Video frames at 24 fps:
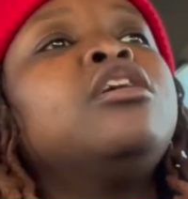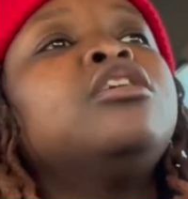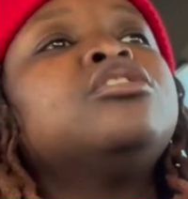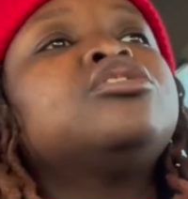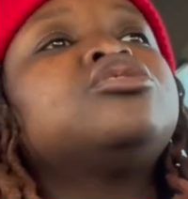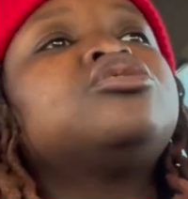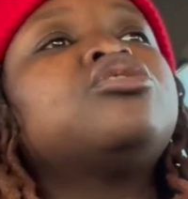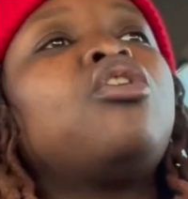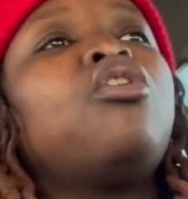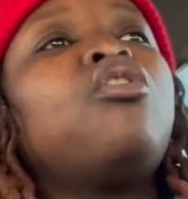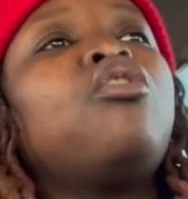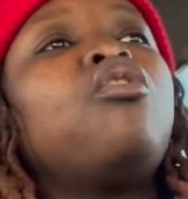
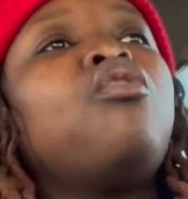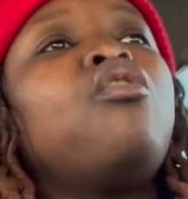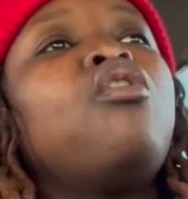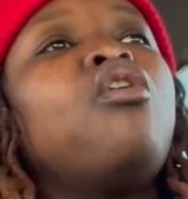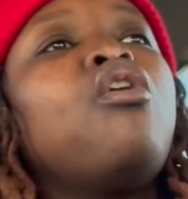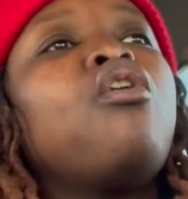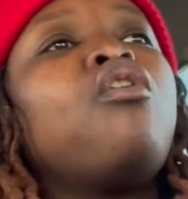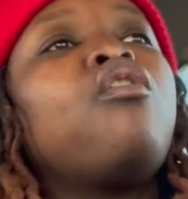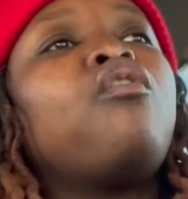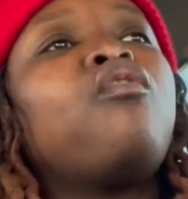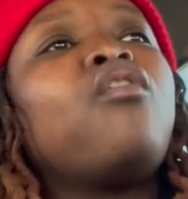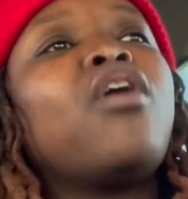So
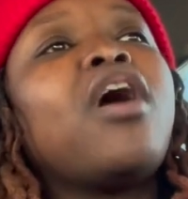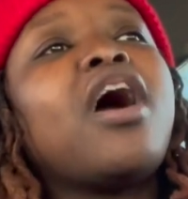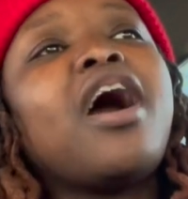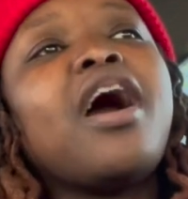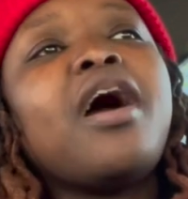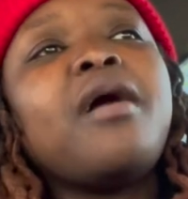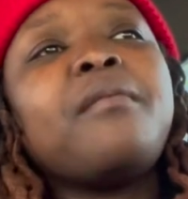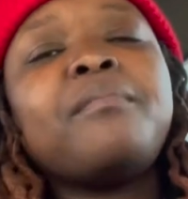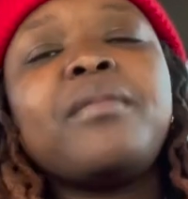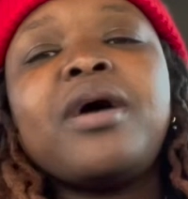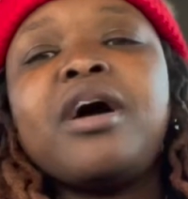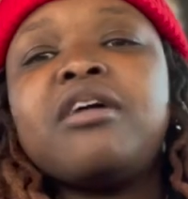
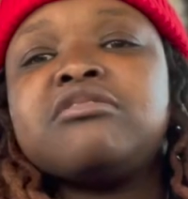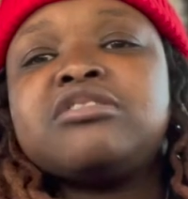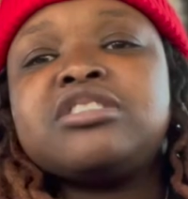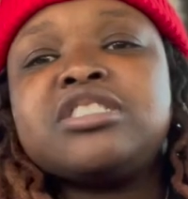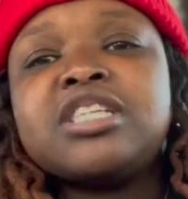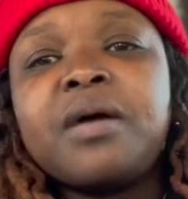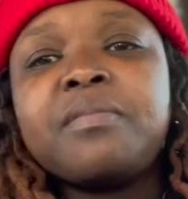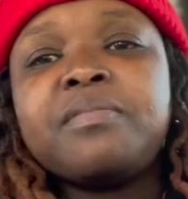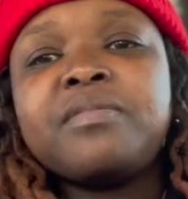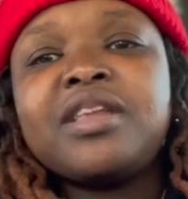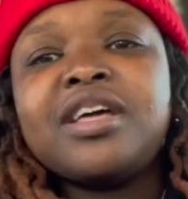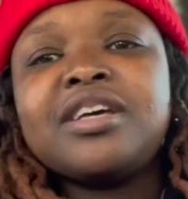while I'm out
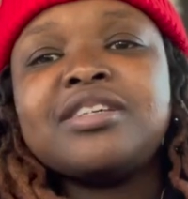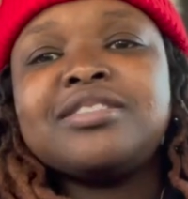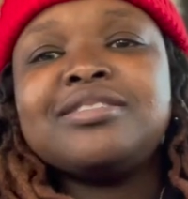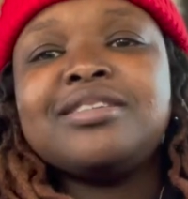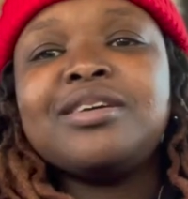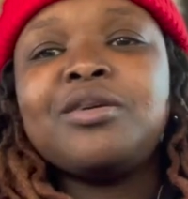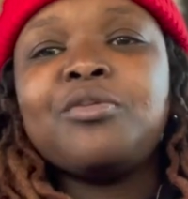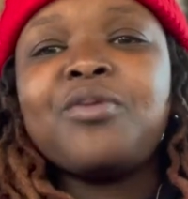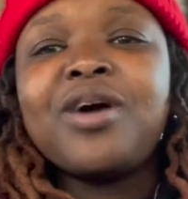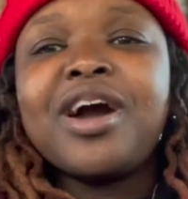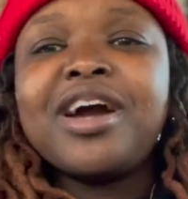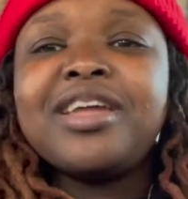shopping, I
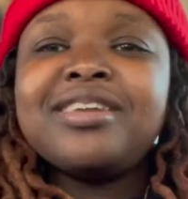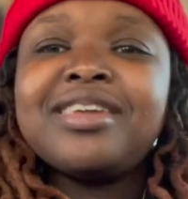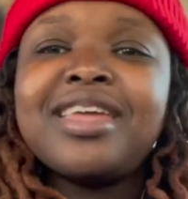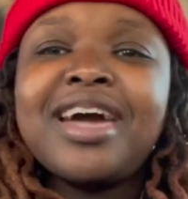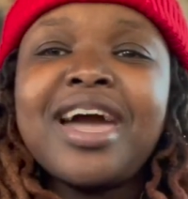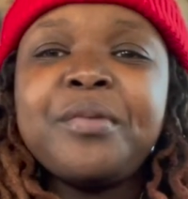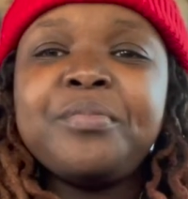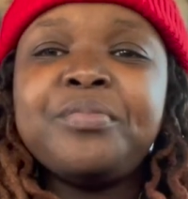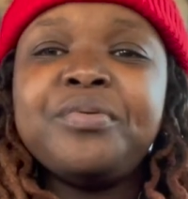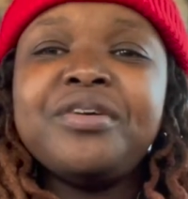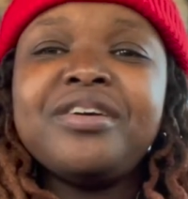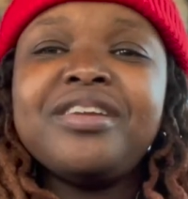said, why
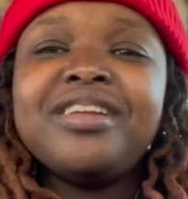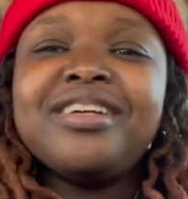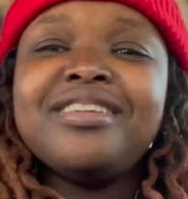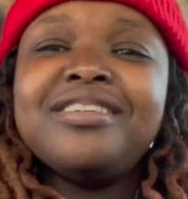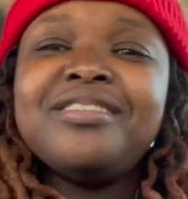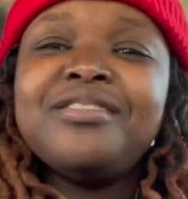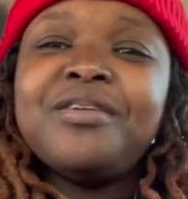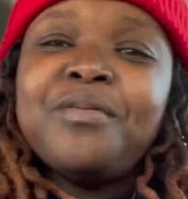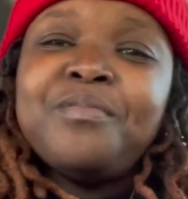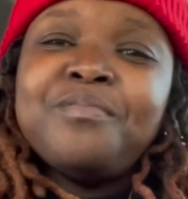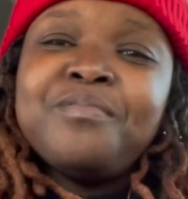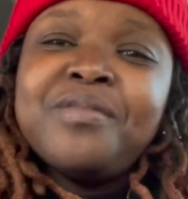not put a
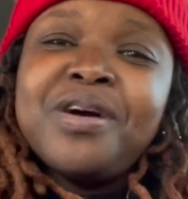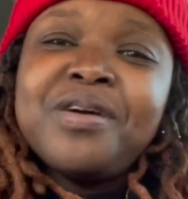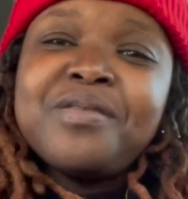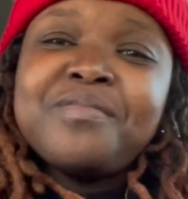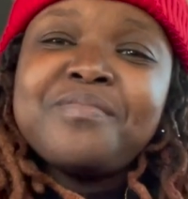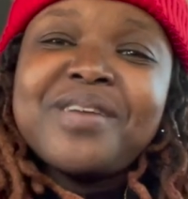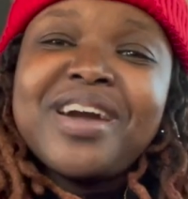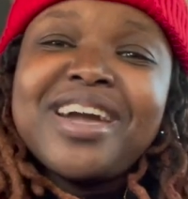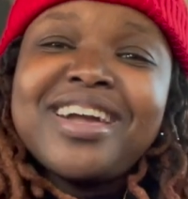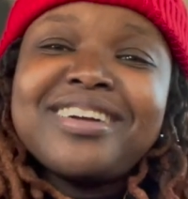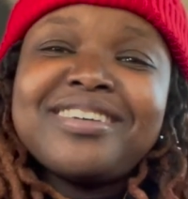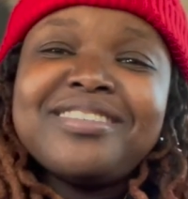little
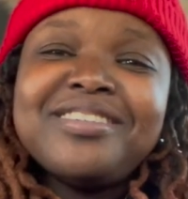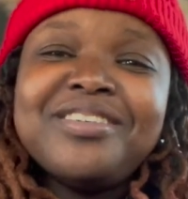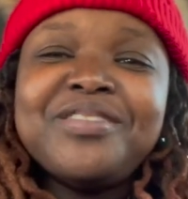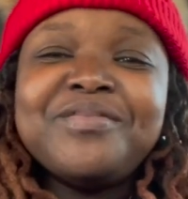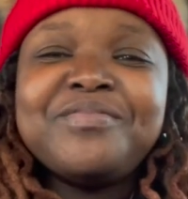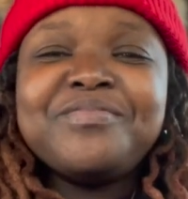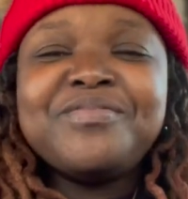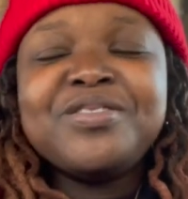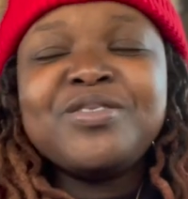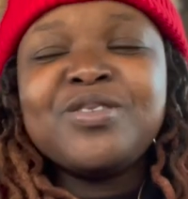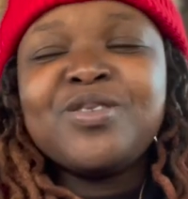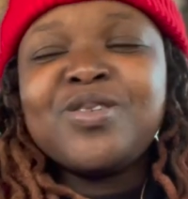mukbang up?
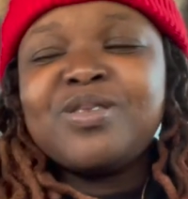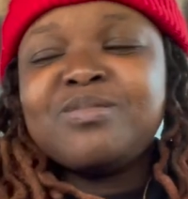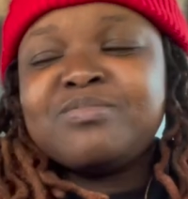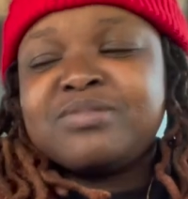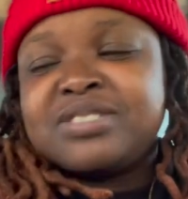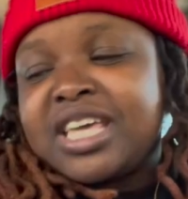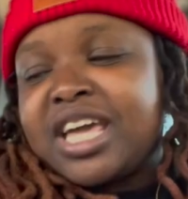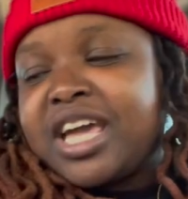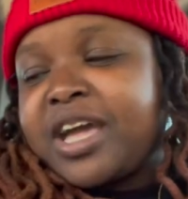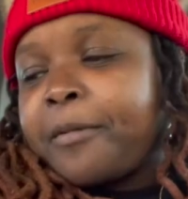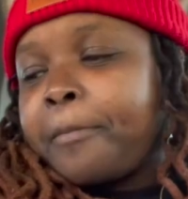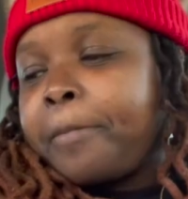You know what I'm
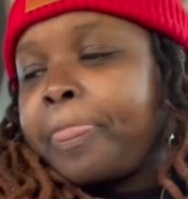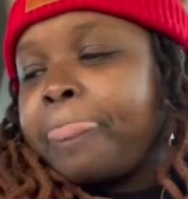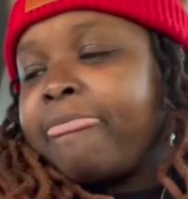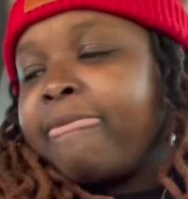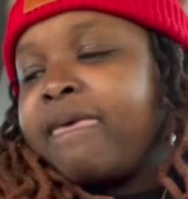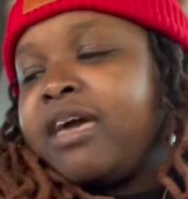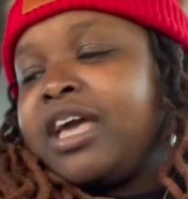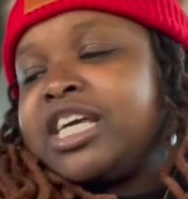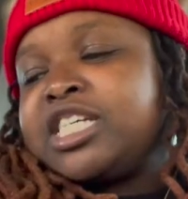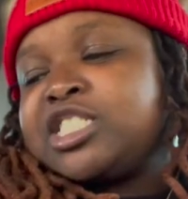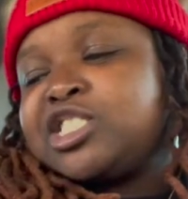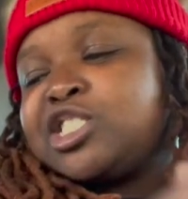saying?
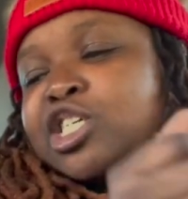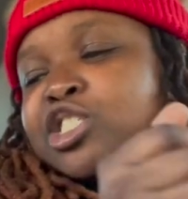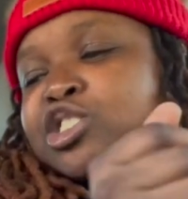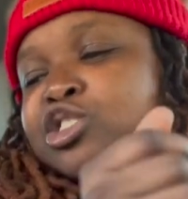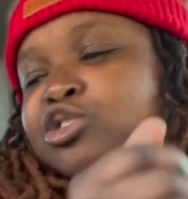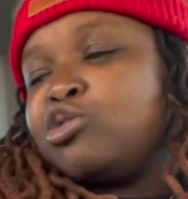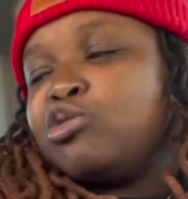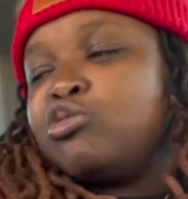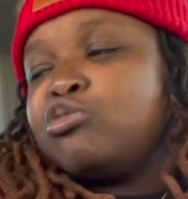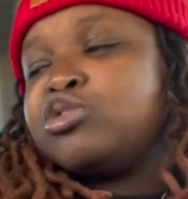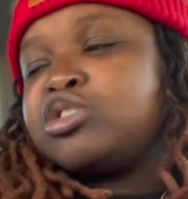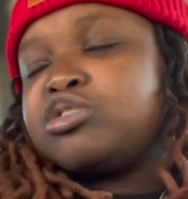It's this
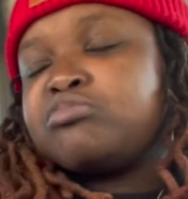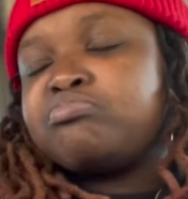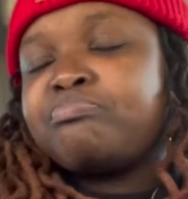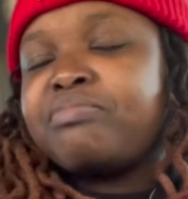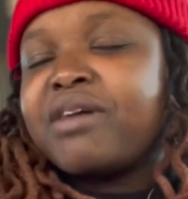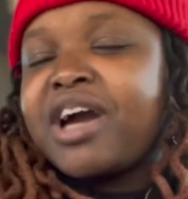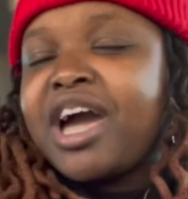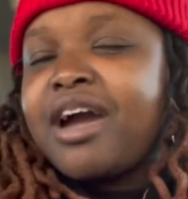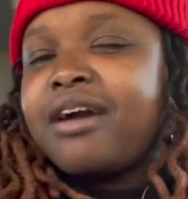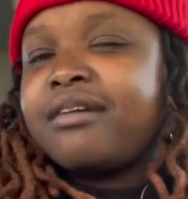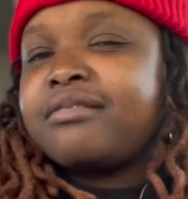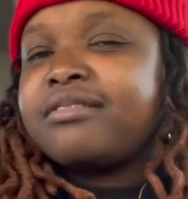new
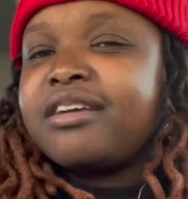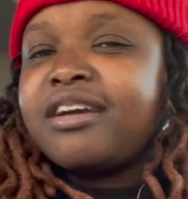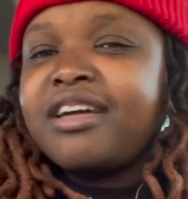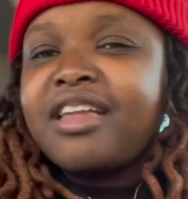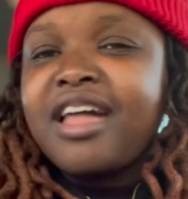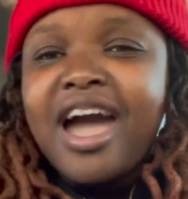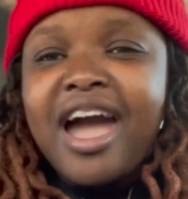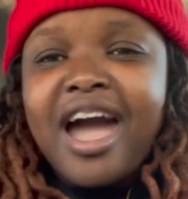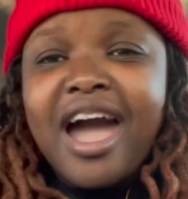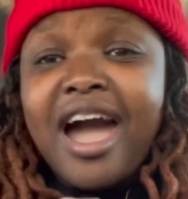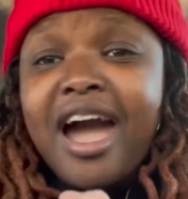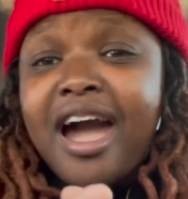spot that,
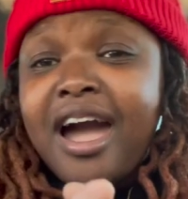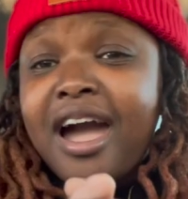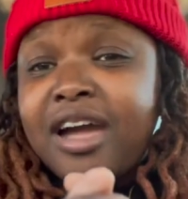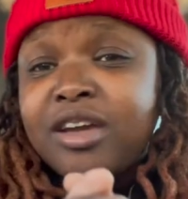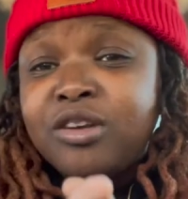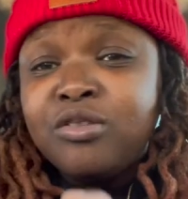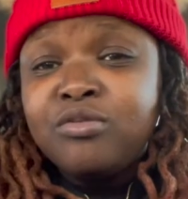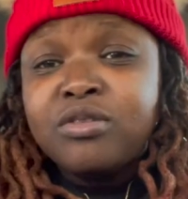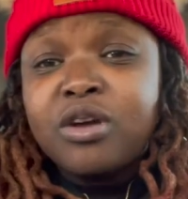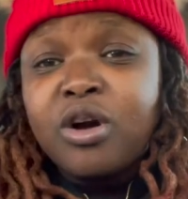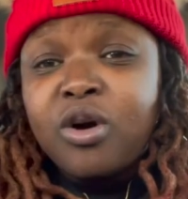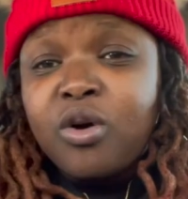
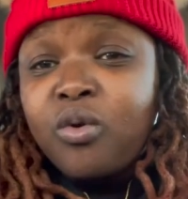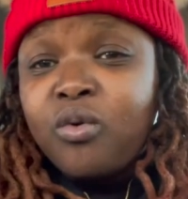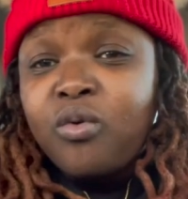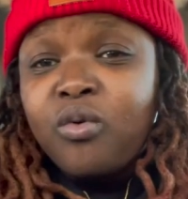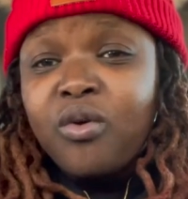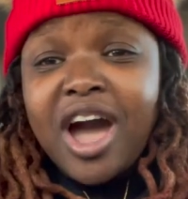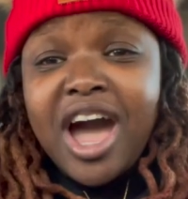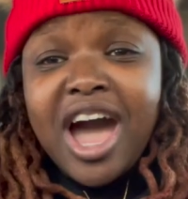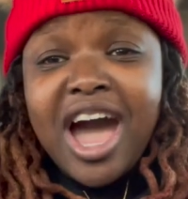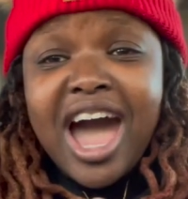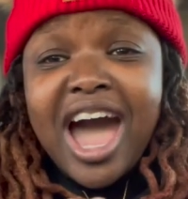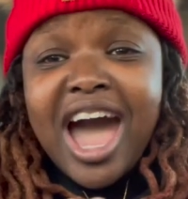you know,
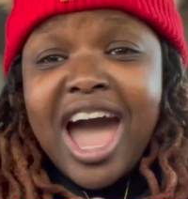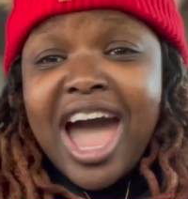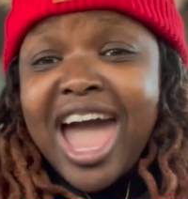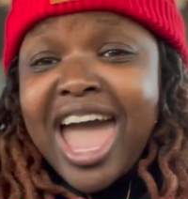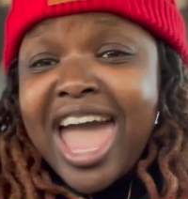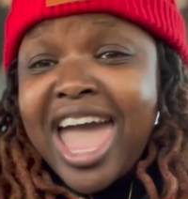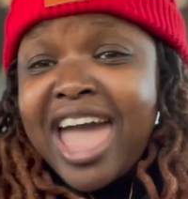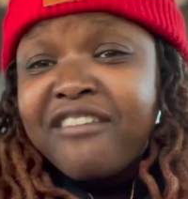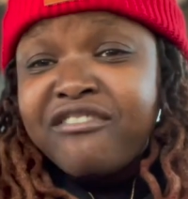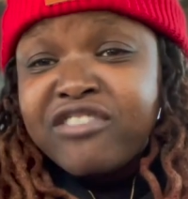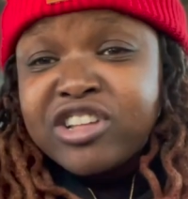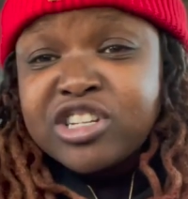I
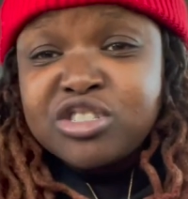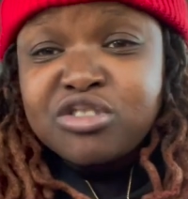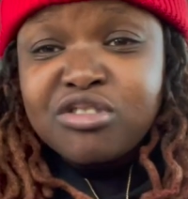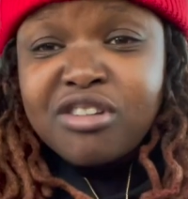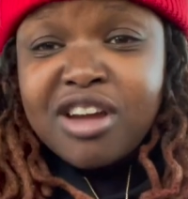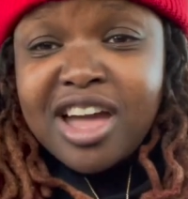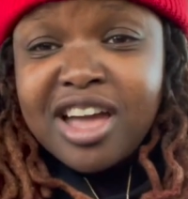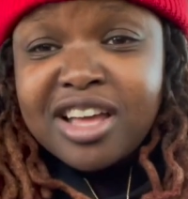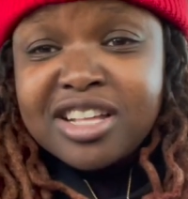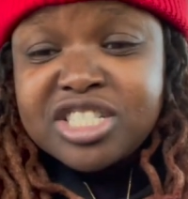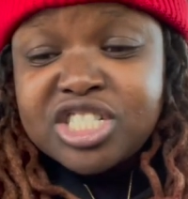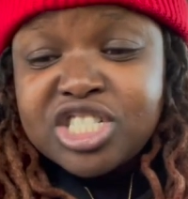haven't
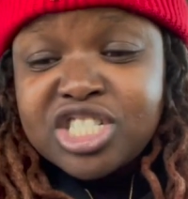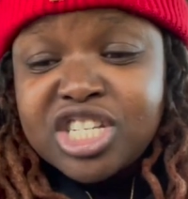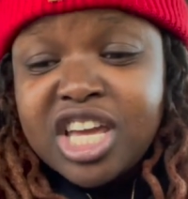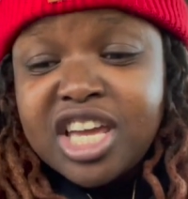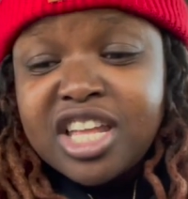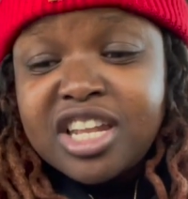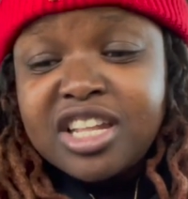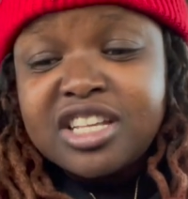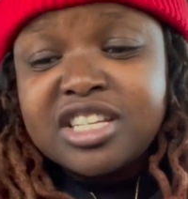tried yet.